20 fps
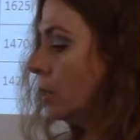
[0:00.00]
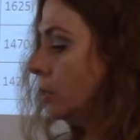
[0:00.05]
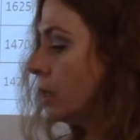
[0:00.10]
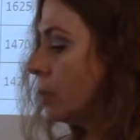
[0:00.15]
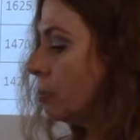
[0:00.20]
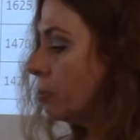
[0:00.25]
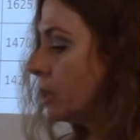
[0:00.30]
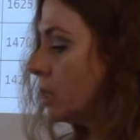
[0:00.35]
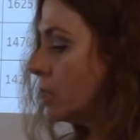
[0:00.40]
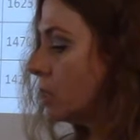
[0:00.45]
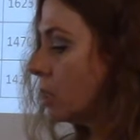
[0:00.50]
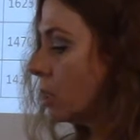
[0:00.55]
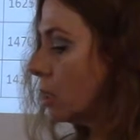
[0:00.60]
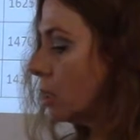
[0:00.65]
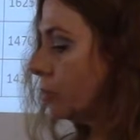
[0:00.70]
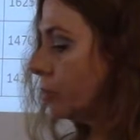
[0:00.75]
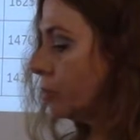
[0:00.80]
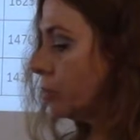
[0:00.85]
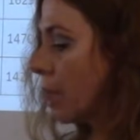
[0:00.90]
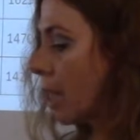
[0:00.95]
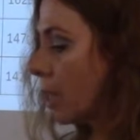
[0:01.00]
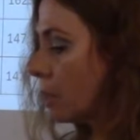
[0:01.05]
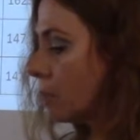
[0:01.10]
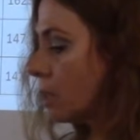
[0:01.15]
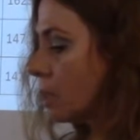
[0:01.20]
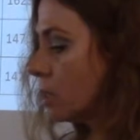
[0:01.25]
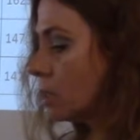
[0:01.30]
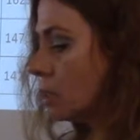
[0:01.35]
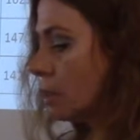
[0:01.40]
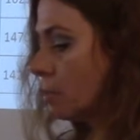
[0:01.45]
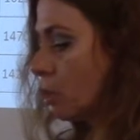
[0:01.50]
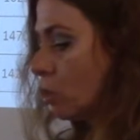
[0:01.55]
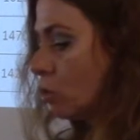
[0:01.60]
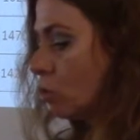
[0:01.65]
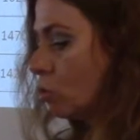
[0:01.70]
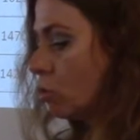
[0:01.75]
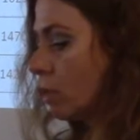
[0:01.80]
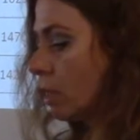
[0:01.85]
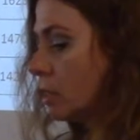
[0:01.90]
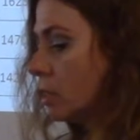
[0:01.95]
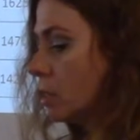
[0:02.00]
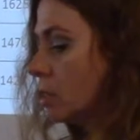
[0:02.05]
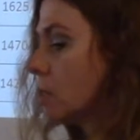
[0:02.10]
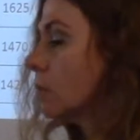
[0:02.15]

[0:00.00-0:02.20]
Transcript: The preserved fragments demonstrate